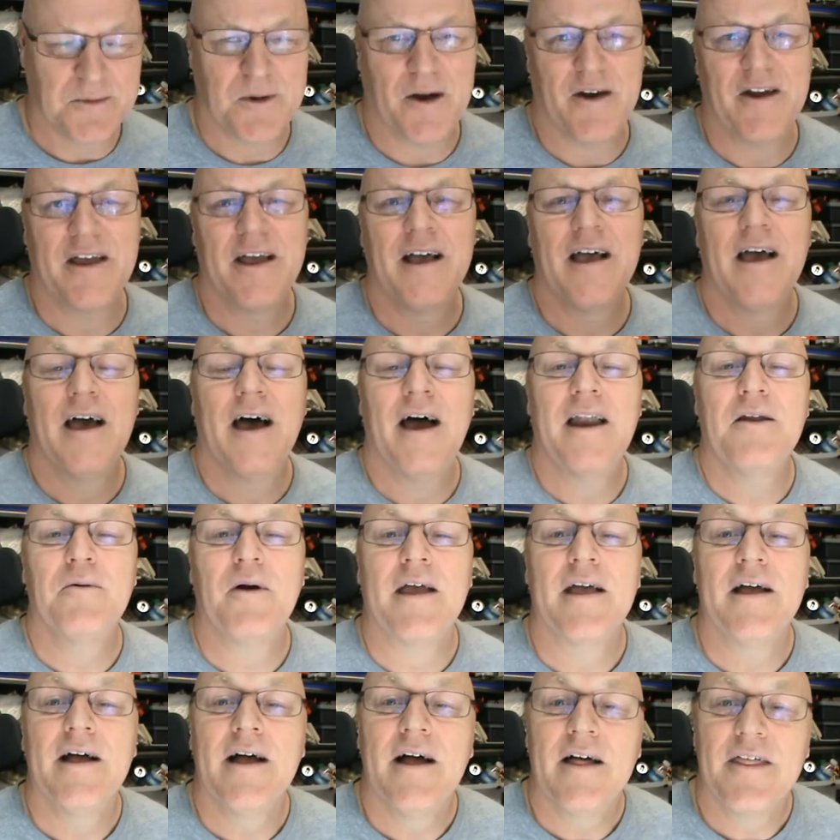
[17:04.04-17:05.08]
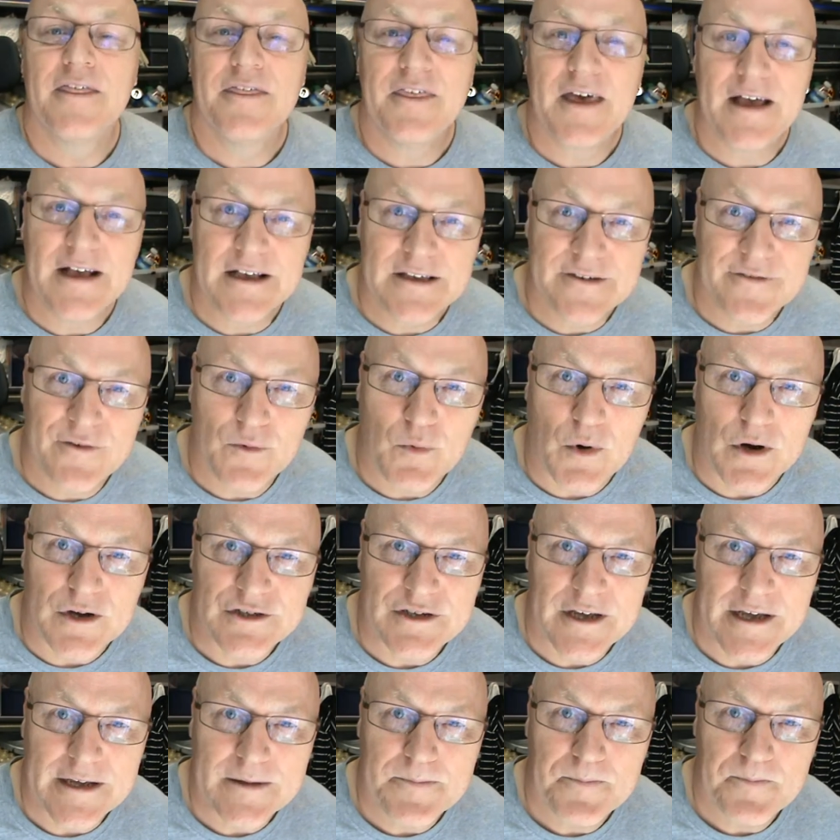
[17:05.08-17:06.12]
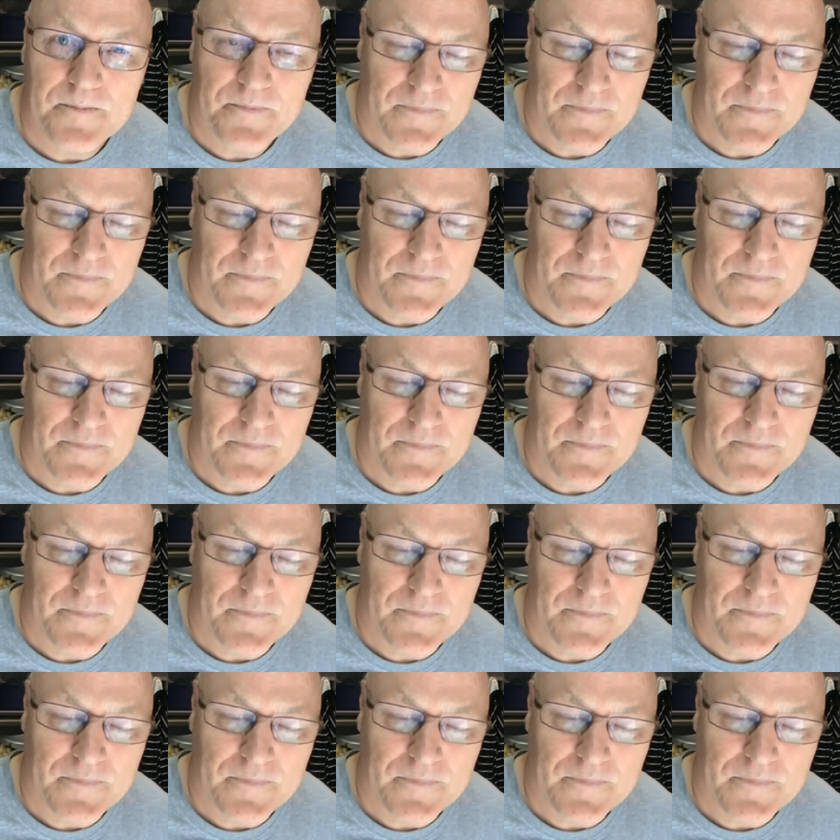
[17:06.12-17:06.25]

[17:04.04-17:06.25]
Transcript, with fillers: worry. Anyway, thanks for watching.